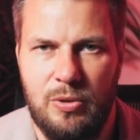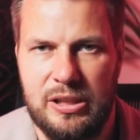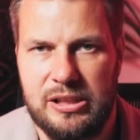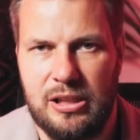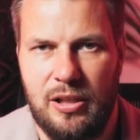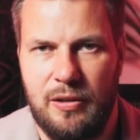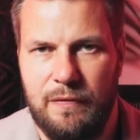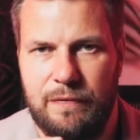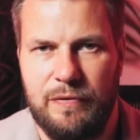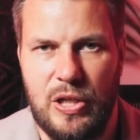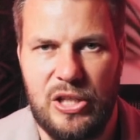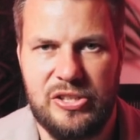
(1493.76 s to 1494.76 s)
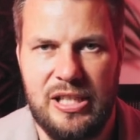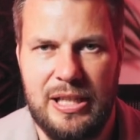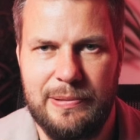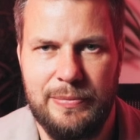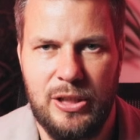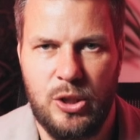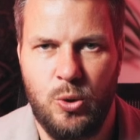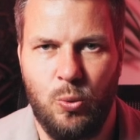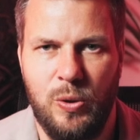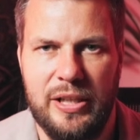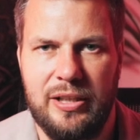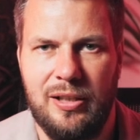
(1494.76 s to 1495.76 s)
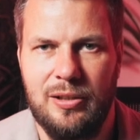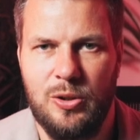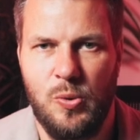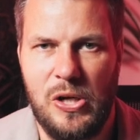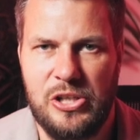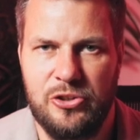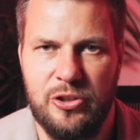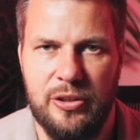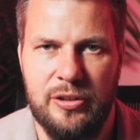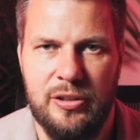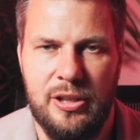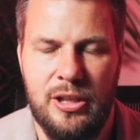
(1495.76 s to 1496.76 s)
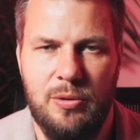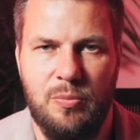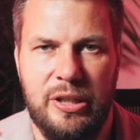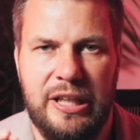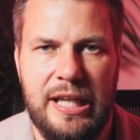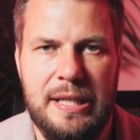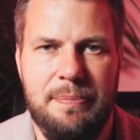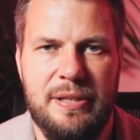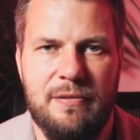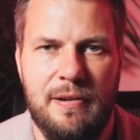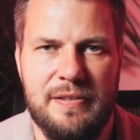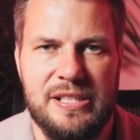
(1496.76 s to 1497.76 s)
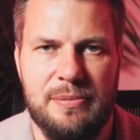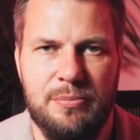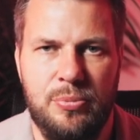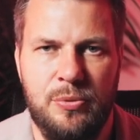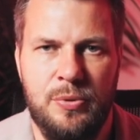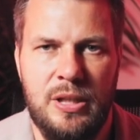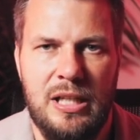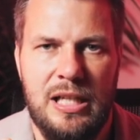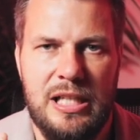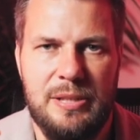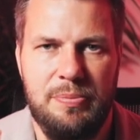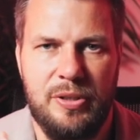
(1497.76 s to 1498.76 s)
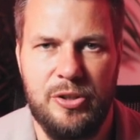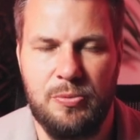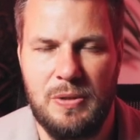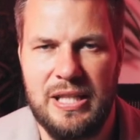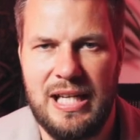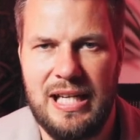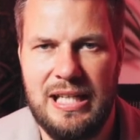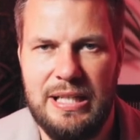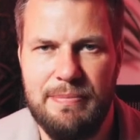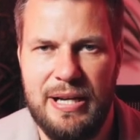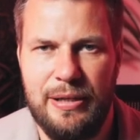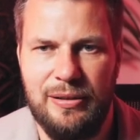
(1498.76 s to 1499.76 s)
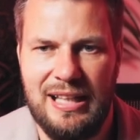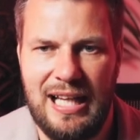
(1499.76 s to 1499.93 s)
We start first name, quick question. And we keep it very simple is because when that email